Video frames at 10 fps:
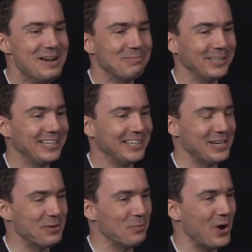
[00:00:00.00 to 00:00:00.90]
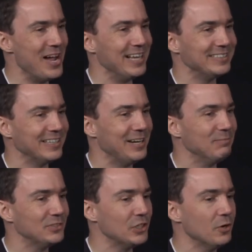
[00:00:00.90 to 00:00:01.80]
politically unwise.
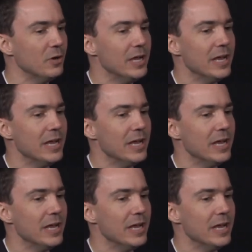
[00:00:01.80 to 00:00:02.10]
So